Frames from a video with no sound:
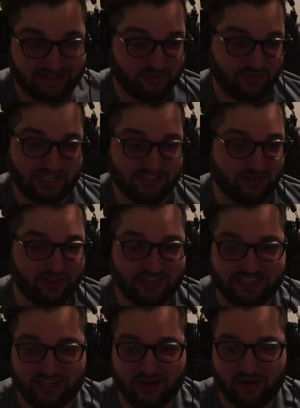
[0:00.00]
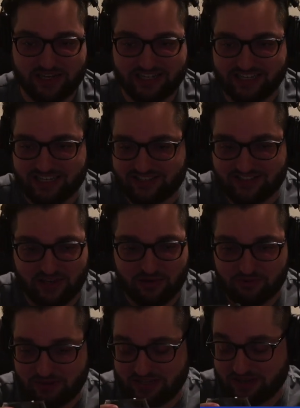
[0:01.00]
already going. It's going, man.